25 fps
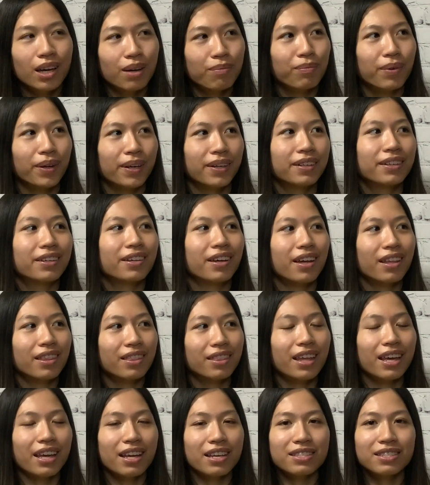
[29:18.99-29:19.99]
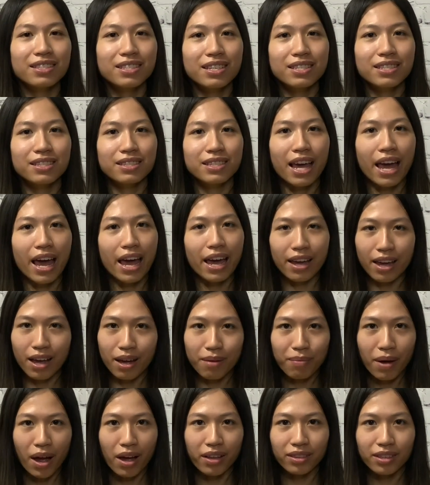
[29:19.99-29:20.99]
but good things to say
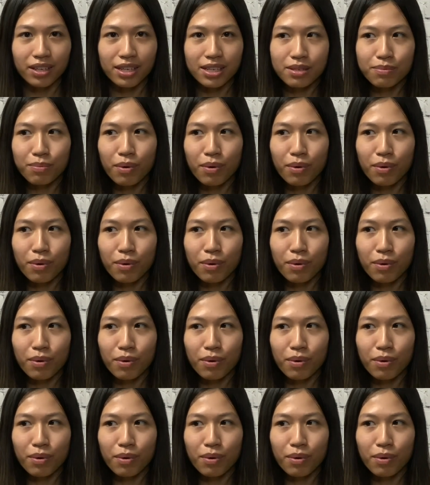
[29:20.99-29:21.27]
about these